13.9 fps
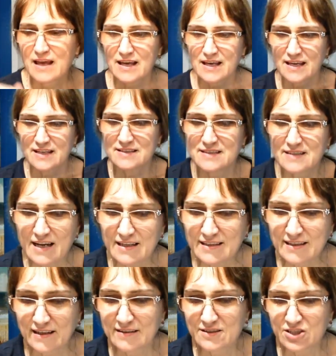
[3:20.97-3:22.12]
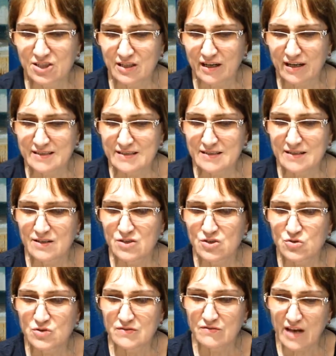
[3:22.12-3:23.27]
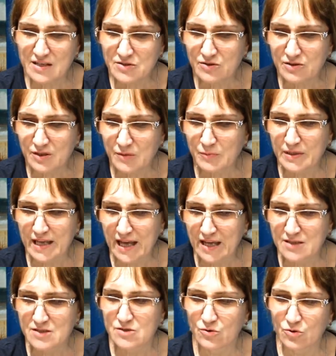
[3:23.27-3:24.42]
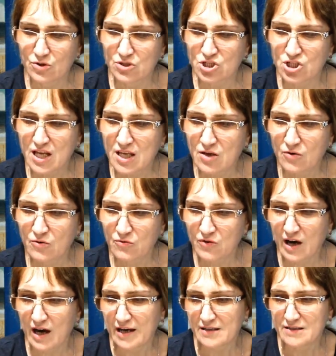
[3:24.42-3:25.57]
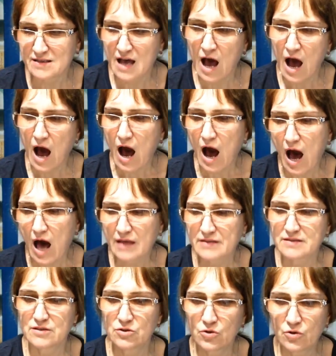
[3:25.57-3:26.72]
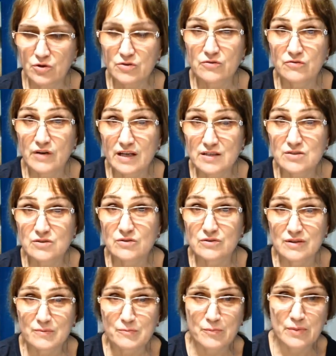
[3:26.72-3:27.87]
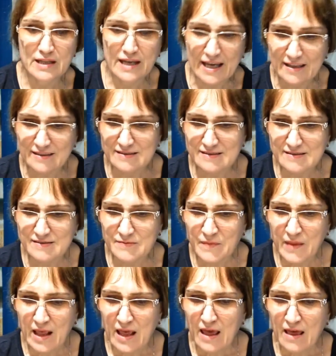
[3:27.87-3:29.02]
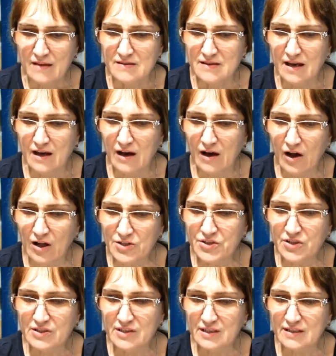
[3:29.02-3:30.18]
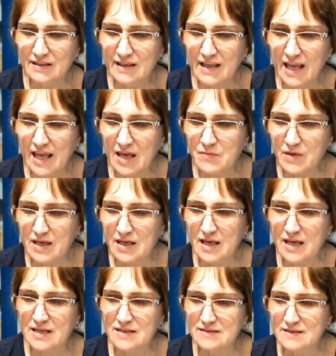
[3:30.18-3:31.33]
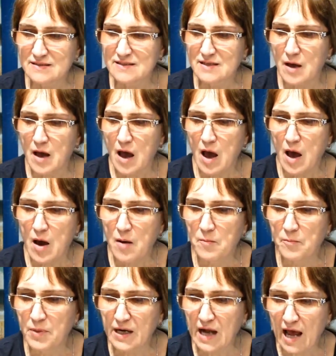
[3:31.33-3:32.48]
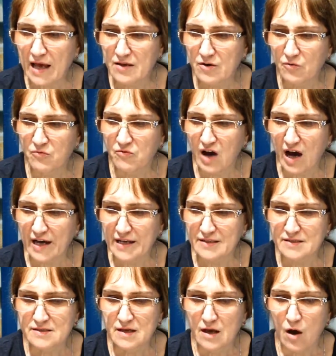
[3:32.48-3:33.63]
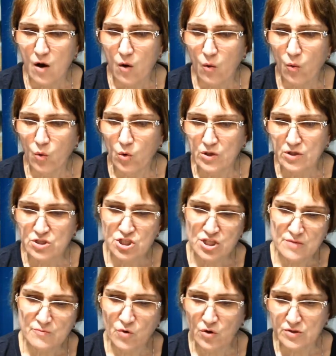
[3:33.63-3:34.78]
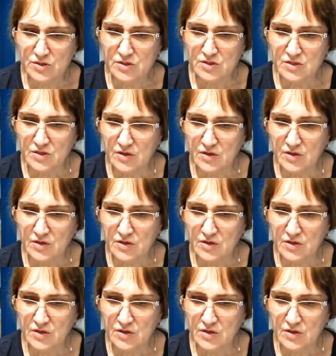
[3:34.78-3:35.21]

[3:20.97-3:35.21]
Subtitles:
In direct contrast to the vascular plants or tracheophytes are the non-vascular plants. Their alternate name is the bryophytes or tree moss.